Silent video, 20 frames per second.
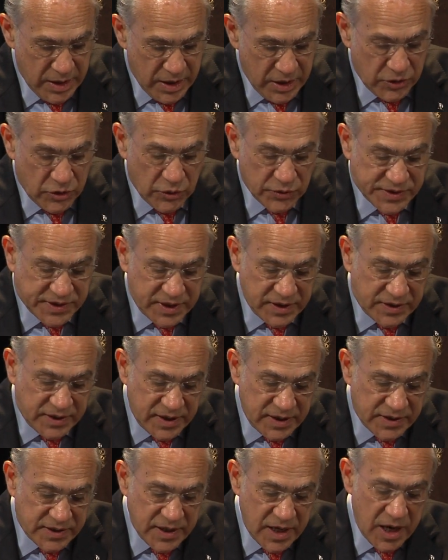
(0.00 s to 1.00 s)
In those
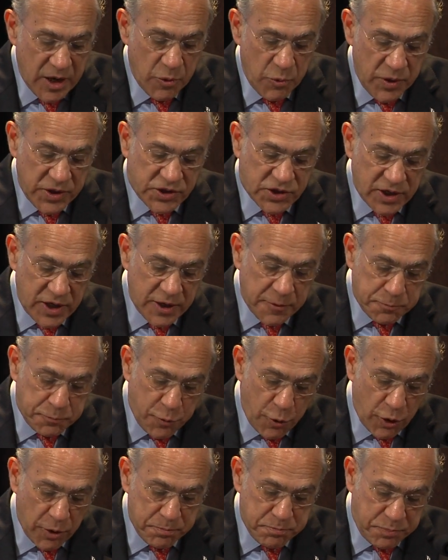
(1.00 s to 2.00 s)
cities, rich
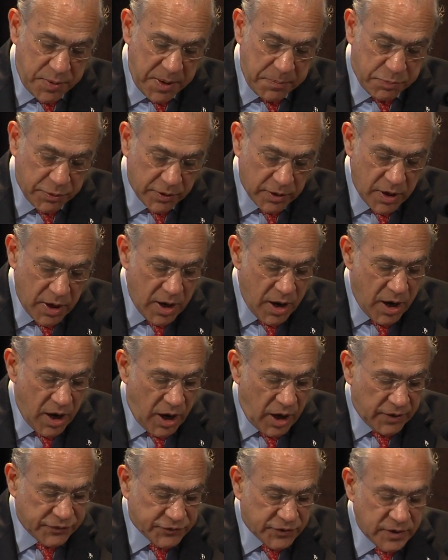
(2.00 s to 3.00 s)
and poor people
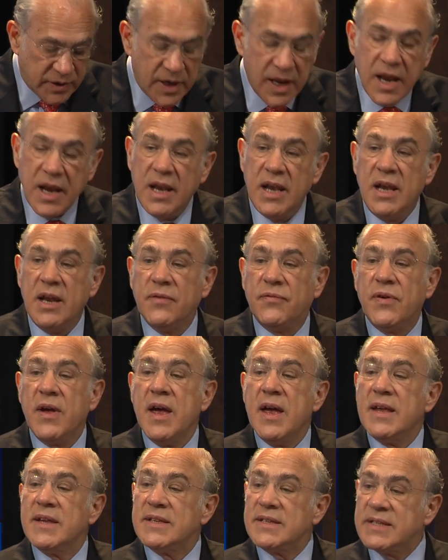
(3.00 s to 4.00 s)
often live
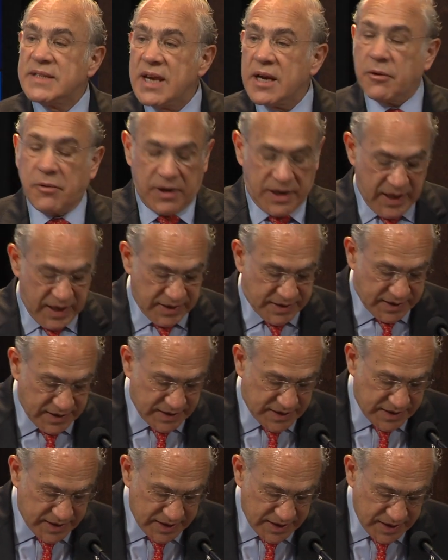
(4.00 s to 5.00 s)

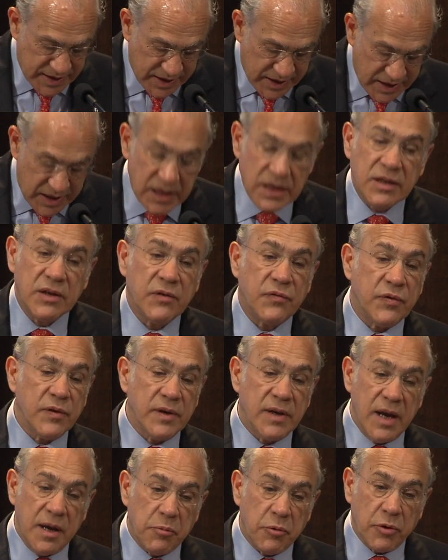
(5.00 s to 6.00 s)
segregated in
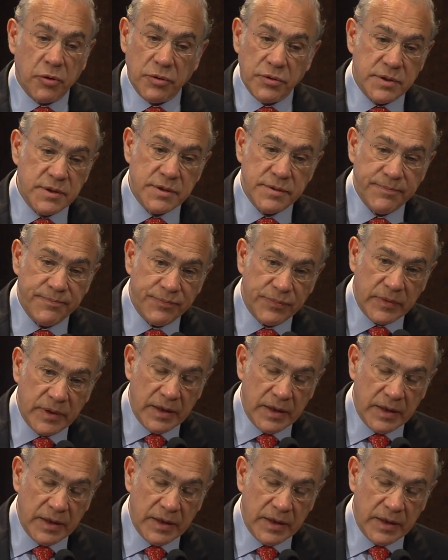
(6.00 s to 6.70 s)
different neighborhoods.